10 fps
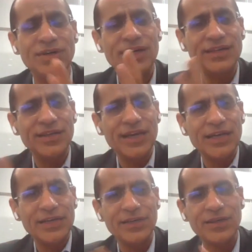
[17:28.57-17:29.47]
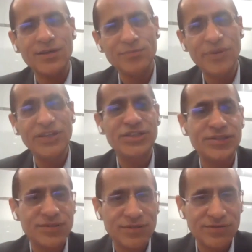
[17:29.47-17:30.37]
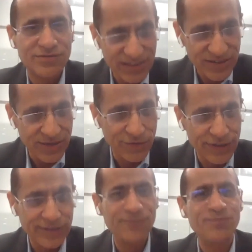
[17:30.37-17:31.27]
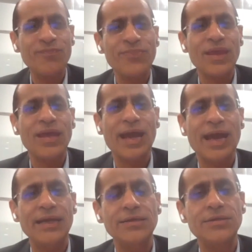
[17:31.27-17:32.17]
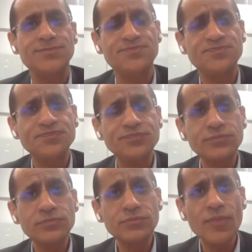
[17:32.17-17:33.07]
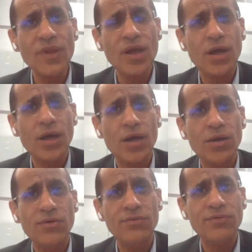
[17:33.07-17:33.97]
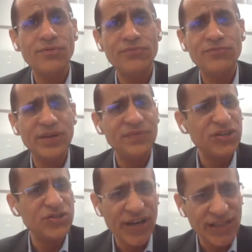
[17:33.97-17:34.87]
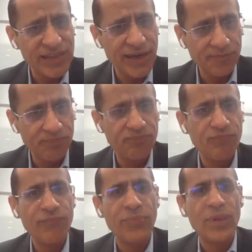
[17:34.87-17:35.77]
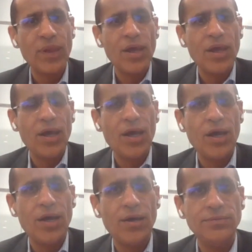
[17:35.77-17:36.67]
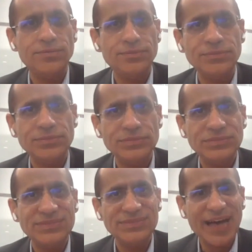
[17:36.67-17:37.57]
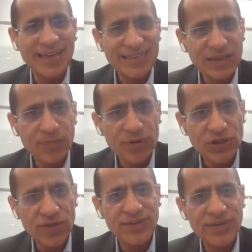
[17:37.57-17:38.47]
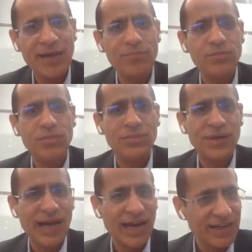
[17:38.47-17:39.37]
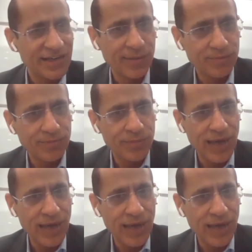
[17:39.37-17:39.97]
in major Western world. And when we train them, 90% of them end up